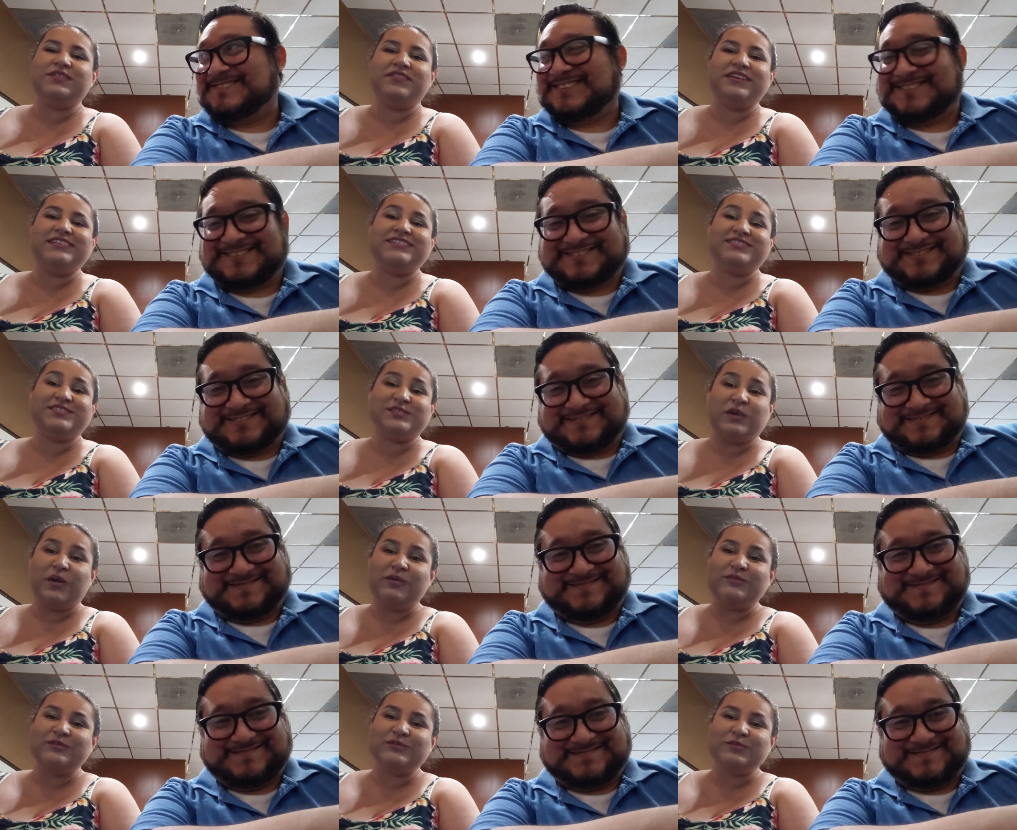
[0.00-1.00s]
Speaker 1: so if it
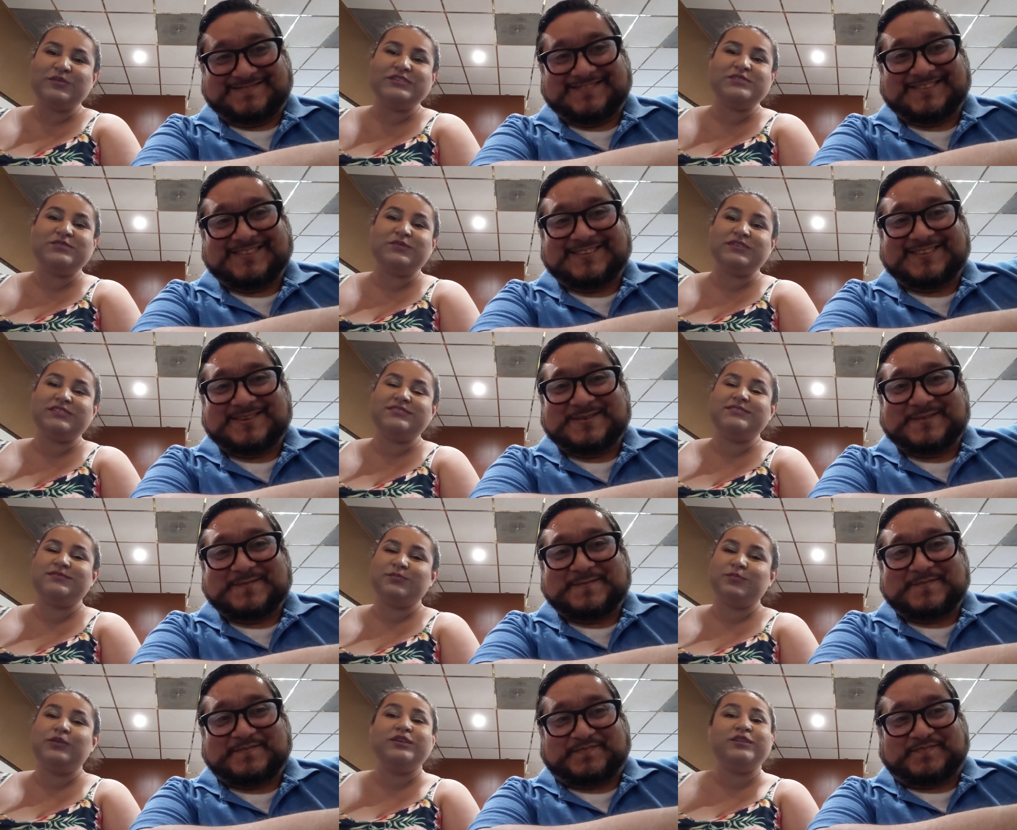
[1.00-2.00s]
shows, which ones
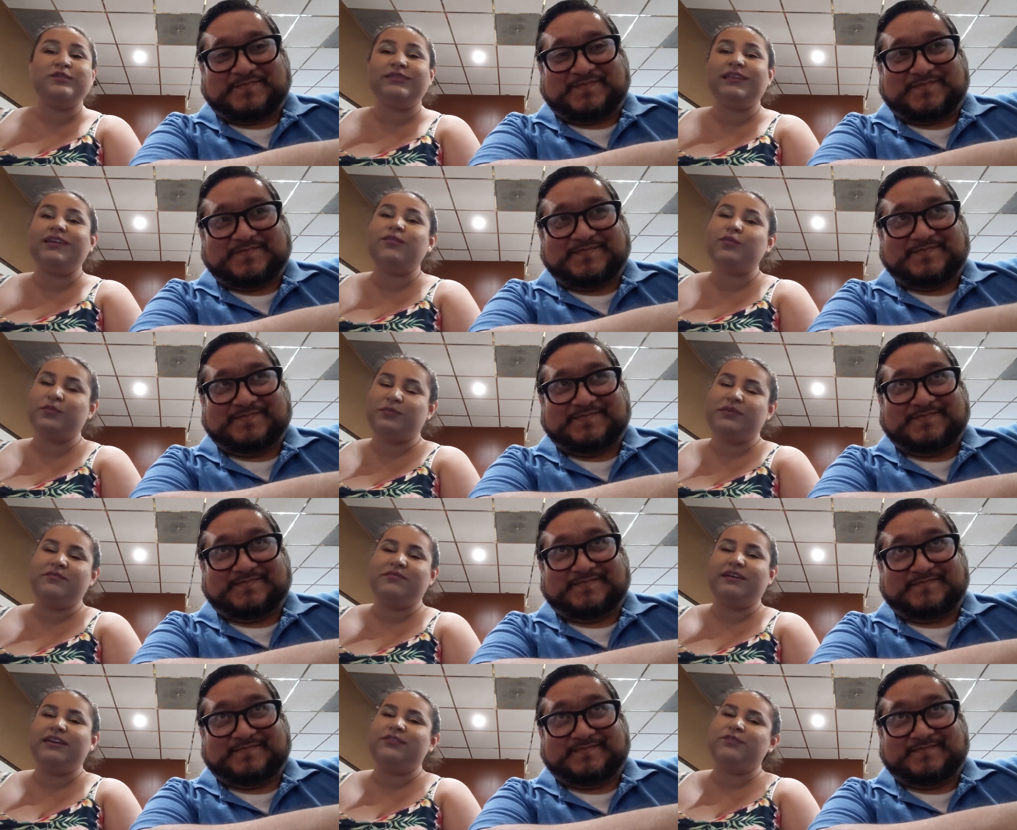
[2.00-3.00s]
would you think would
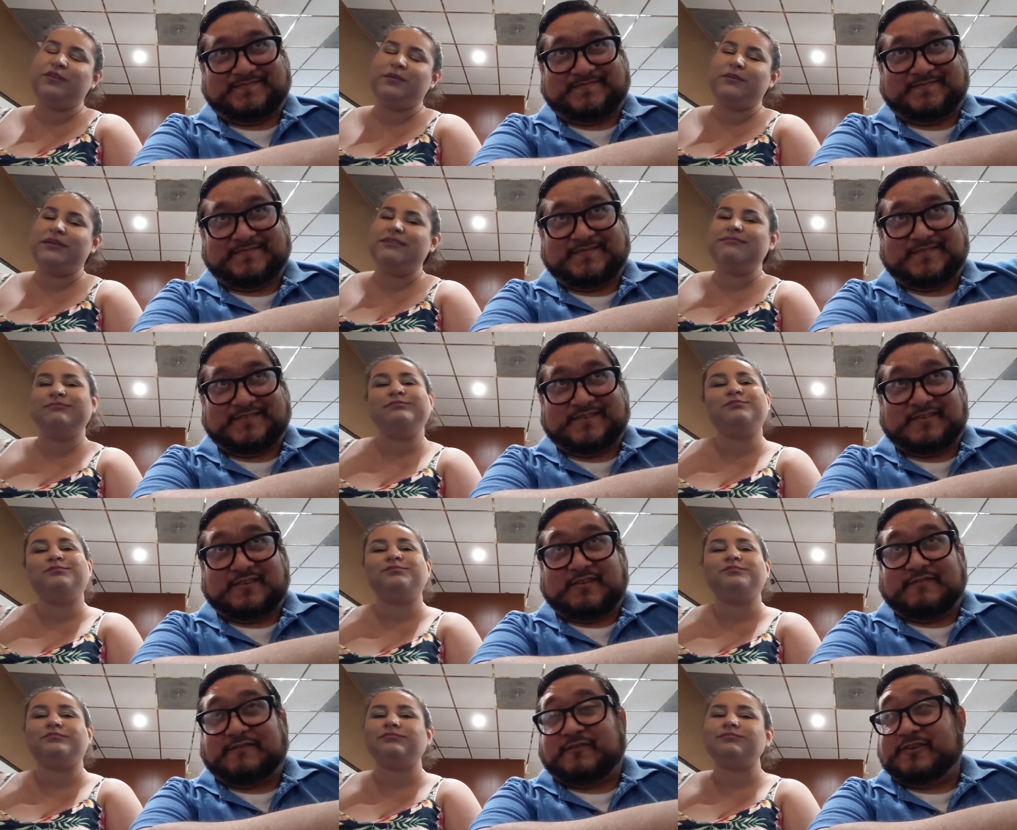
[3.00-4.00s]
be funny for me?
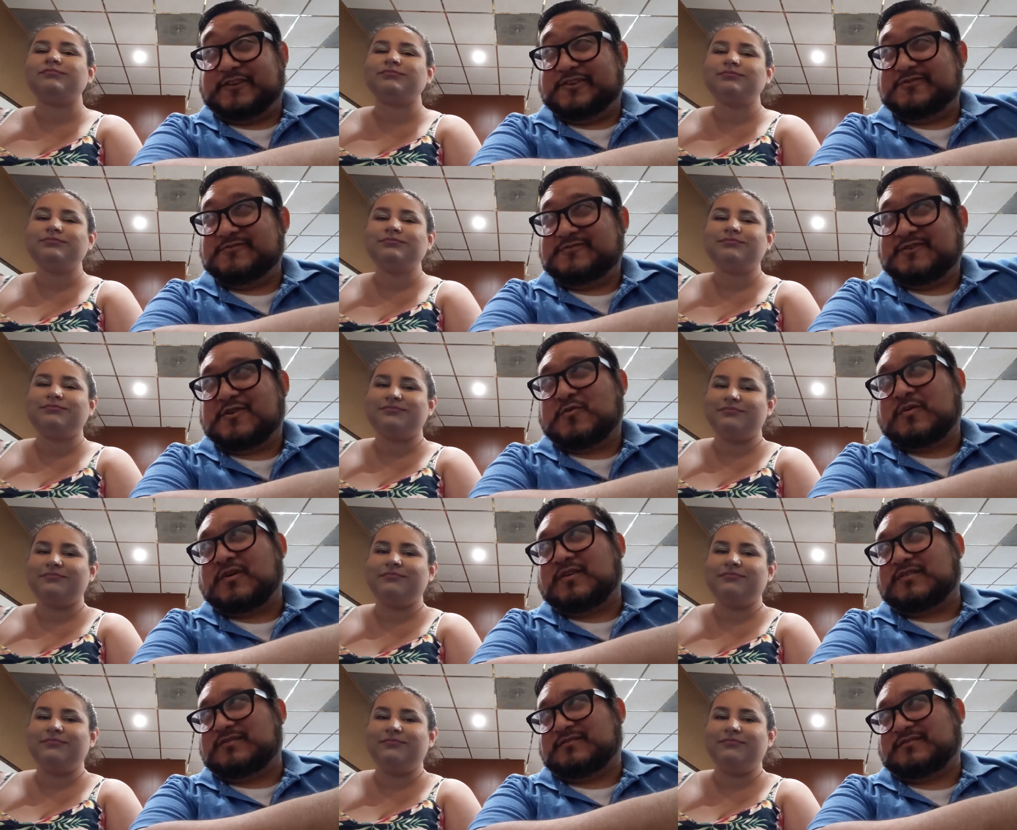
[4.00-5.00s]
Speaker 2: For you?
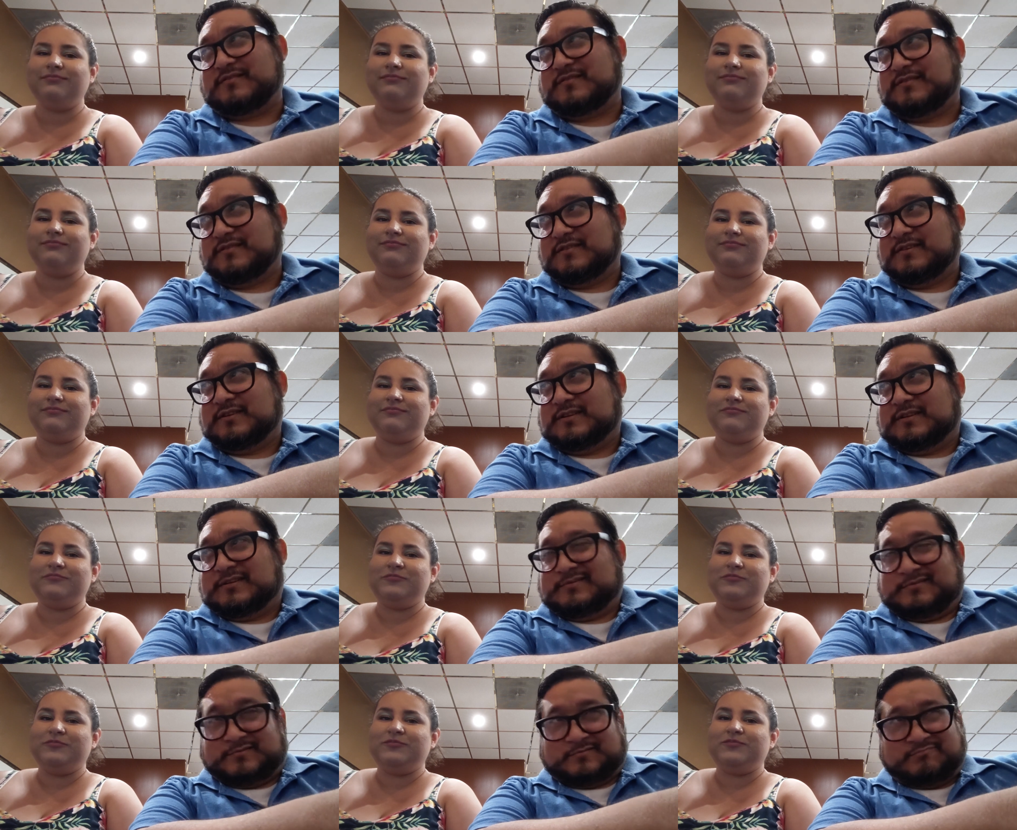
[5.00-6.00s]
Well,
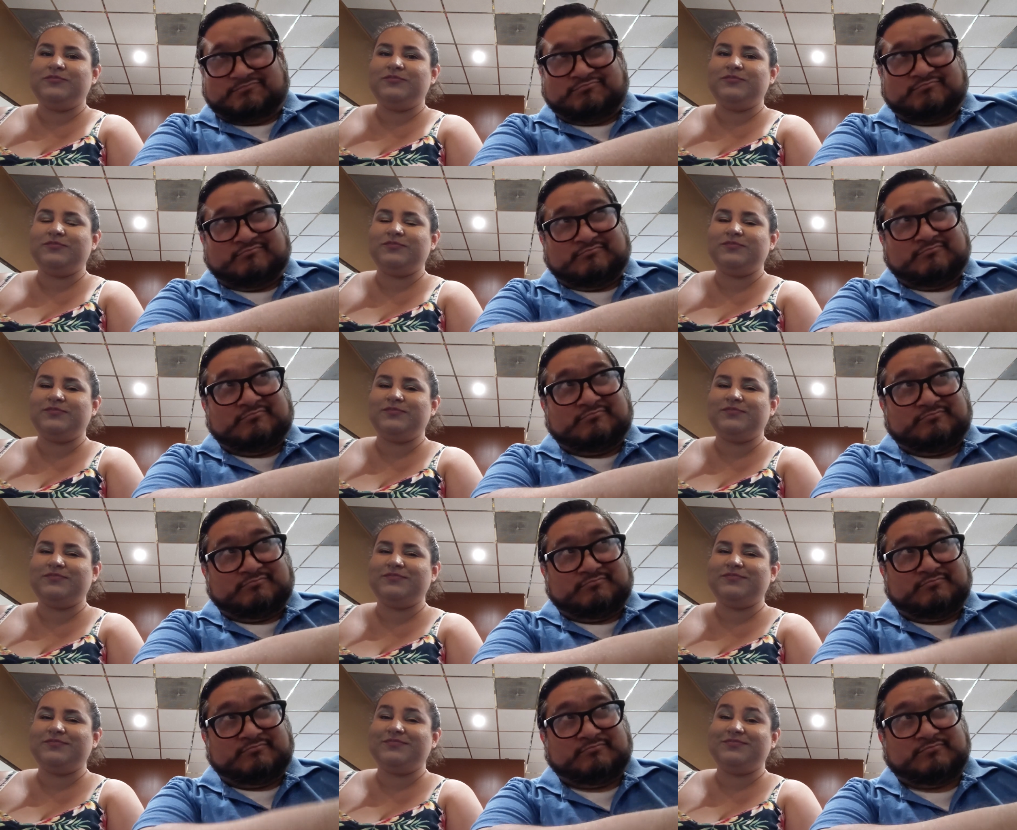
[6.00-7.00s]
hmm,
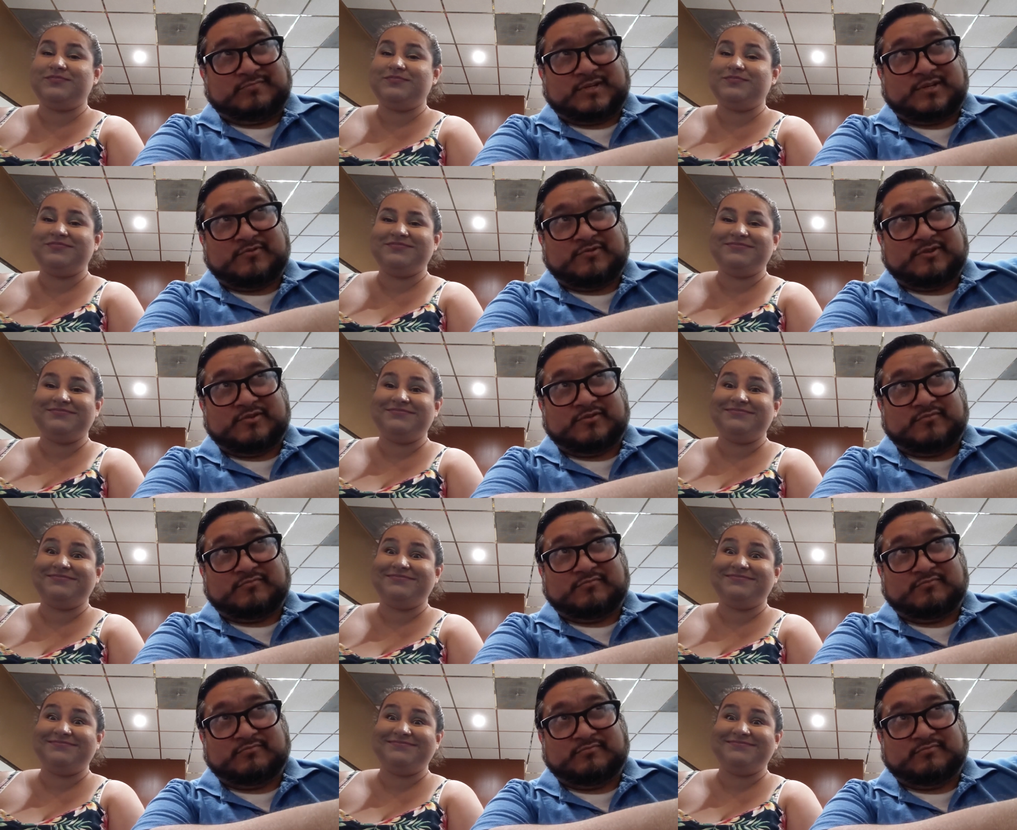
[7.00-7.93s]
I don't know.